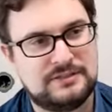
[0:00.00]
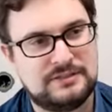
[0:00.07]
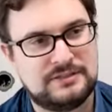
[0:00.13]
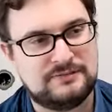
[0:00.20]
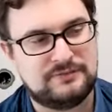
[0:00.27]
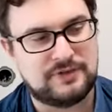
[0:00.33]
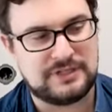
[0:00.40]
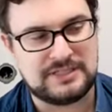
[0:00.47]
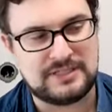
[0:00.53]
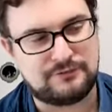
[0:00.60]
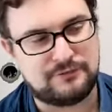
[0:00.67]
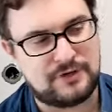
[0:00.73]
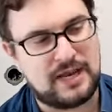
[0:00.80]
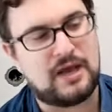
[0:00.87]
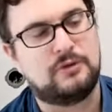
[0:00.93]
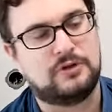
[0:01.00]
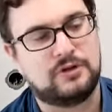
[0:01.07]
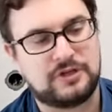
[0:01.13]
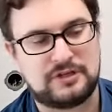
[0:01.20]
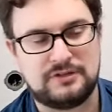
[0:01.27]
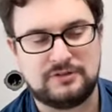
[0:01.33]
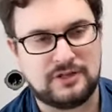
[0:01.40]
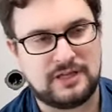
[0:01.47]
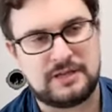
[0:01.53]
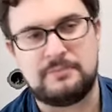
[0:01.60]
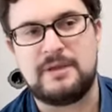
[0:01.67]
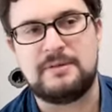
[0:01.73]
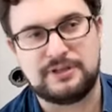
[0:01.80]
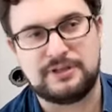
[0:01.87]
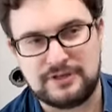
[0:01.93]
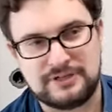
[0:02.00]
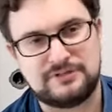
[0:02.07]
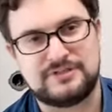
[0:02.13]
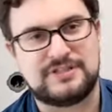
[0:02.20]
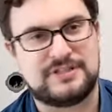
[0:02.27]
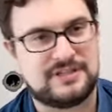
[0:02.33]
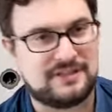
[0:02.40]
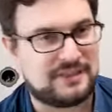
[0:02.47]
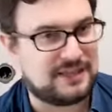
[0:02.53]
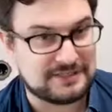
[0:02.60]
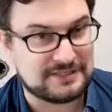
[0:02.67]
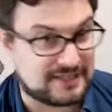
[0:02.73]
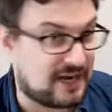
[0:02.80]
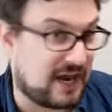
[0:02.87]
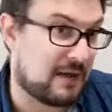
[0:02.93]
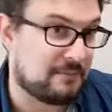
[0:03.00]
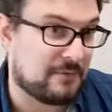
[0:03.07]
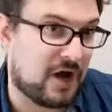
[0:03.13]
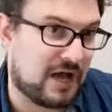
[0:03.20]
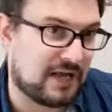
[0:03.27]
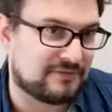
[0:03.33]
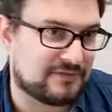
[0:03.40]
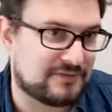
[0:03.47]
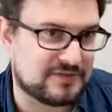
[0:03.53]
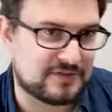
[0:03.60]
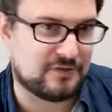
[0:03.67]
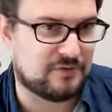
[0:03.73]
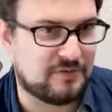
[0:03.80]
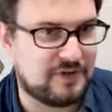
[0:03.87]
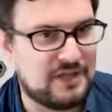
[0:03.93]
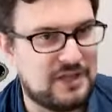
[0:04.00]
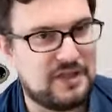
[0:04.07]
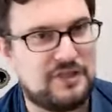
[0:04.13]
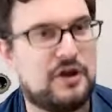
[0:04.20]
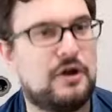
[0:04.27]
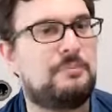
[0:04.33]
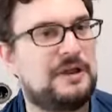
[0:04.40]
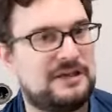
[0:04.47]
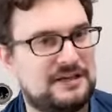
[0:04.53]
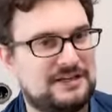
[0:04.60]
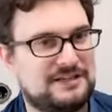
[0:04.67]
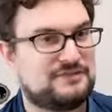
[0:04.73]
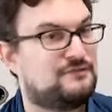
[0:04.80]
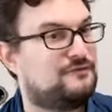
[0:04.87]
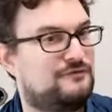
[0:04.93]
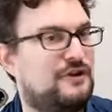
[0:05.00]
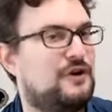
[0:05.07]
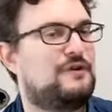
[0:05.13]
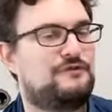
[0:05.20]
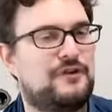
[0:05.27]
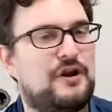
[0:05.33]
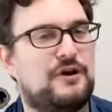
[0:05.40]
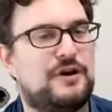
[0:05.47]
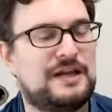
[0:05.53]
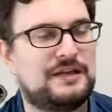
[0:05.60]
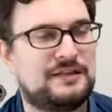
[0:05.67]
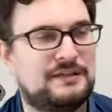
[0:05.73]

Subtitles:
very different outlook, or like maybe they're interested in things that I'm not, so their opinion is very varied.